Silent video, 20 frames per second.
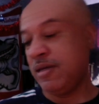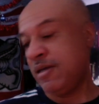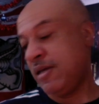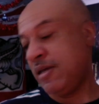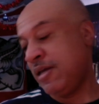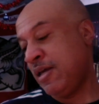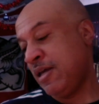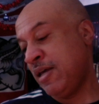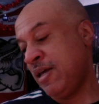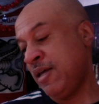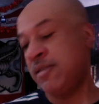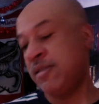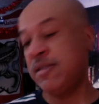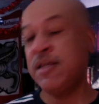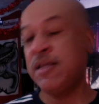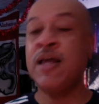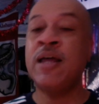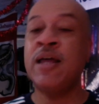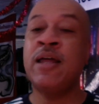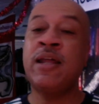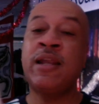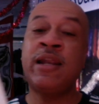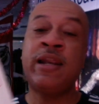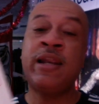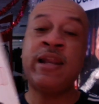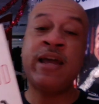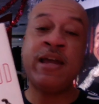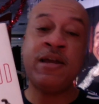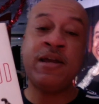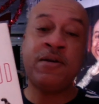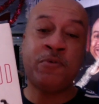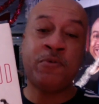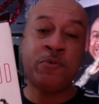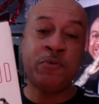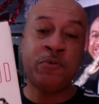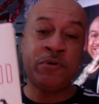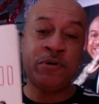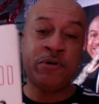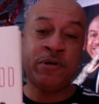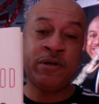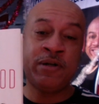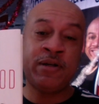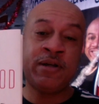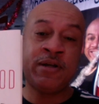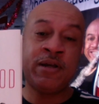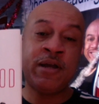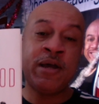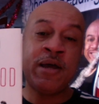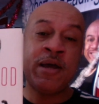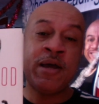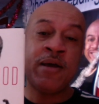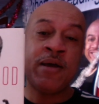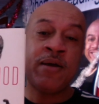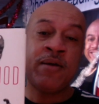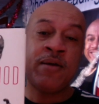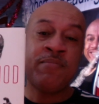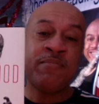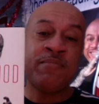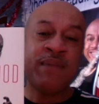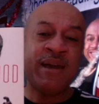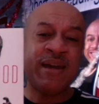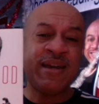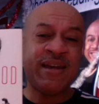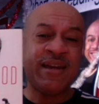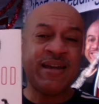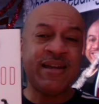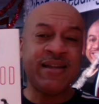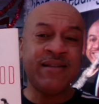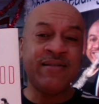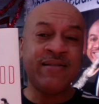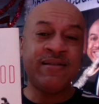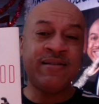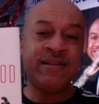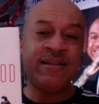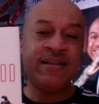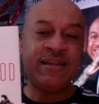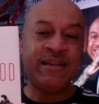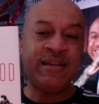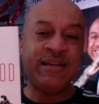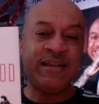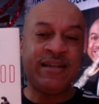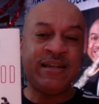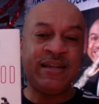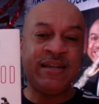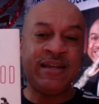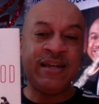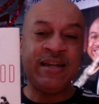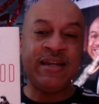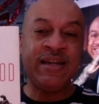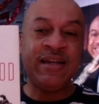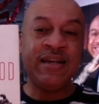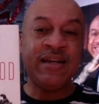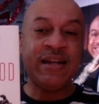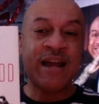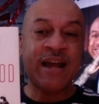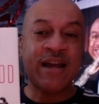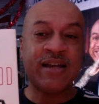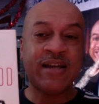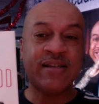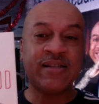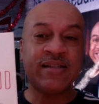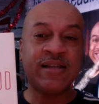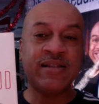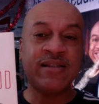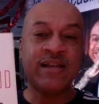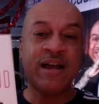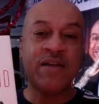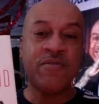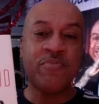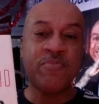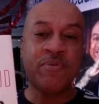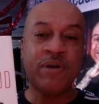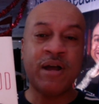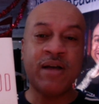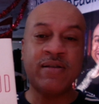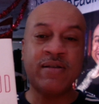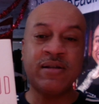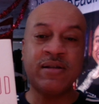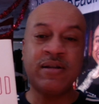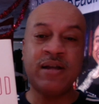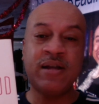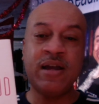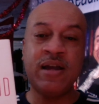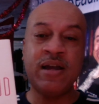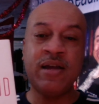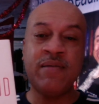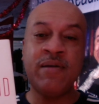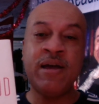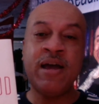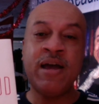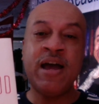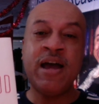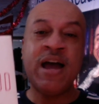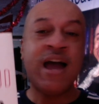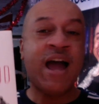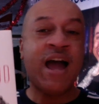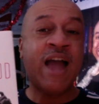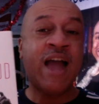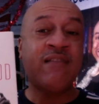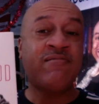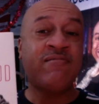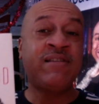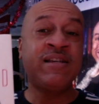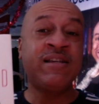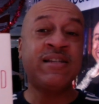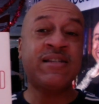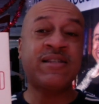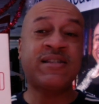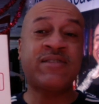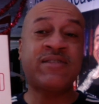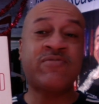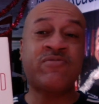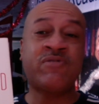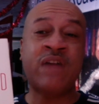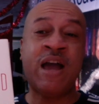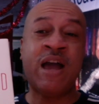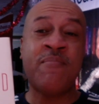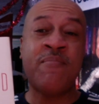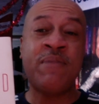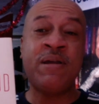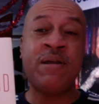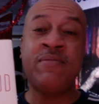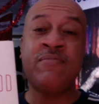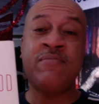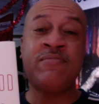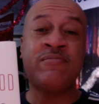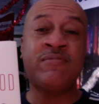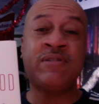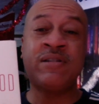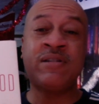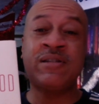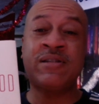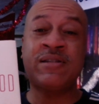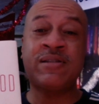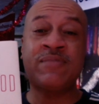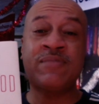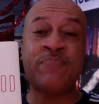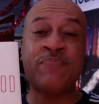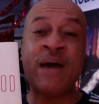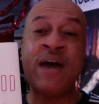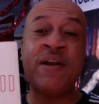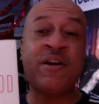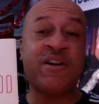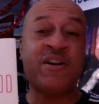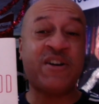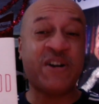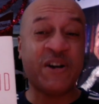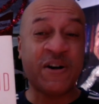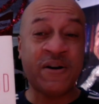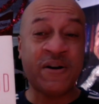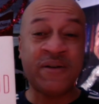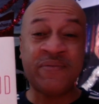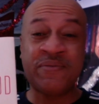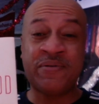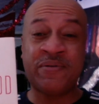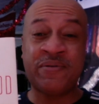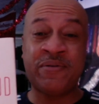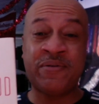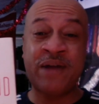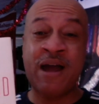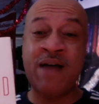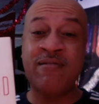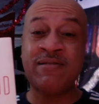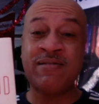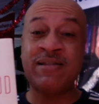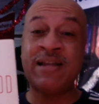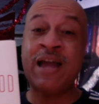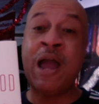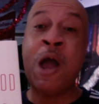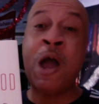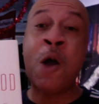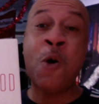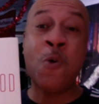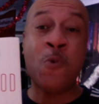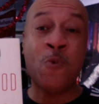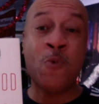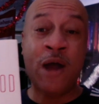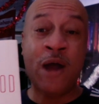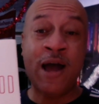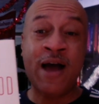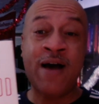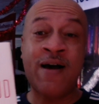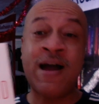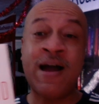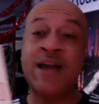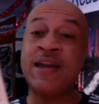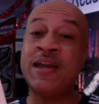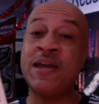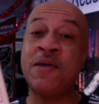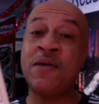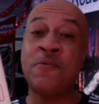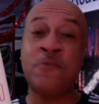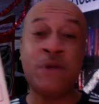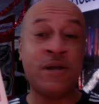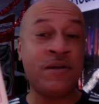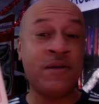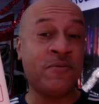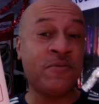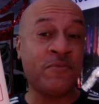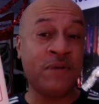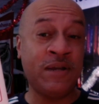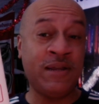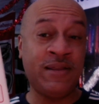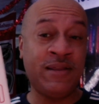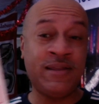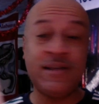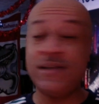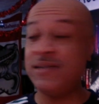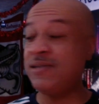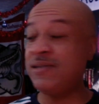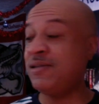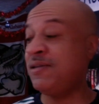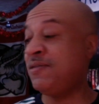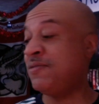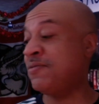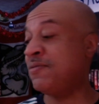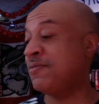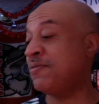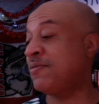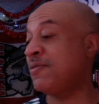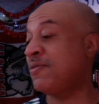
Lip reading: is Lakewood, Megan Gidding, I guess that's how you pronounce her name. This got me just by the cover. I was like, oh wow, I can't wait to read this either.